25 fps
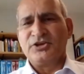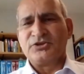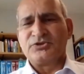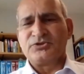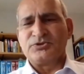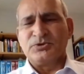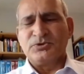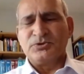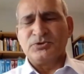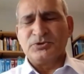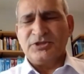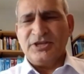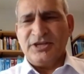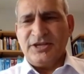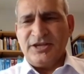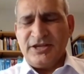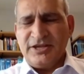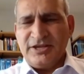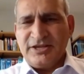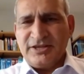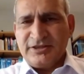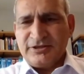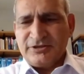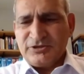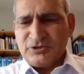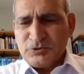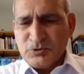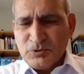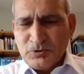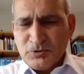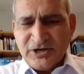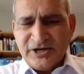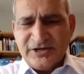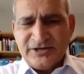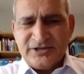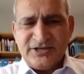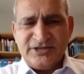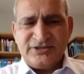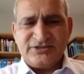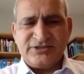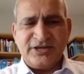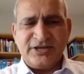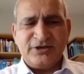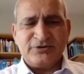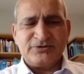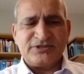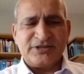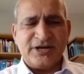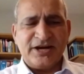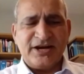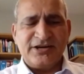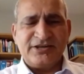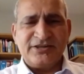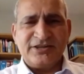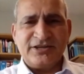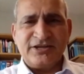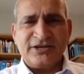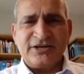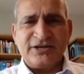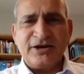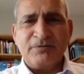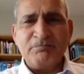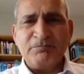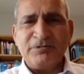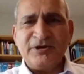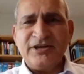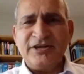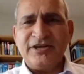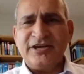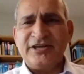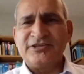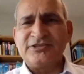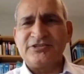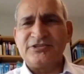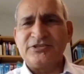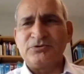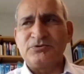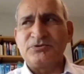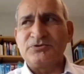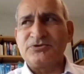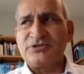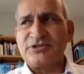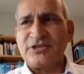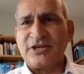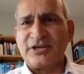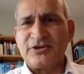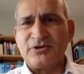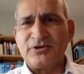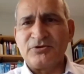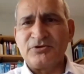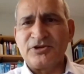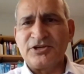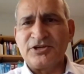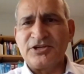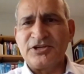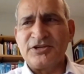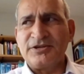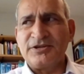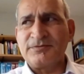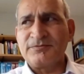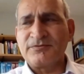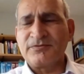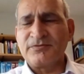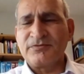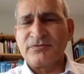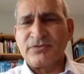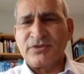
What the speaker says: So the two countries have signed the Comprehensive Security